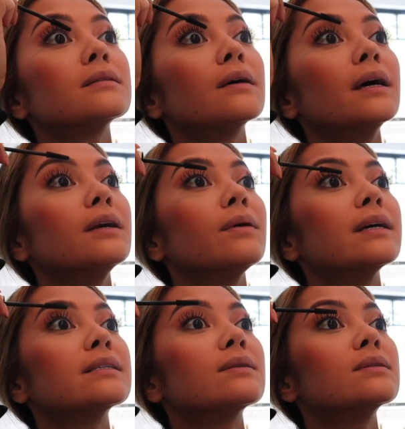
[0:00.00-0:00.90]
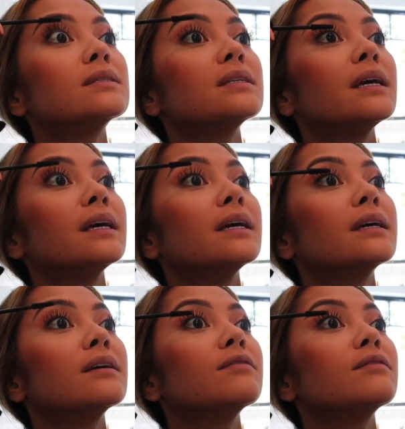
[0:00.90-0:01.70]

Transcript: So, anyway, as I was saying,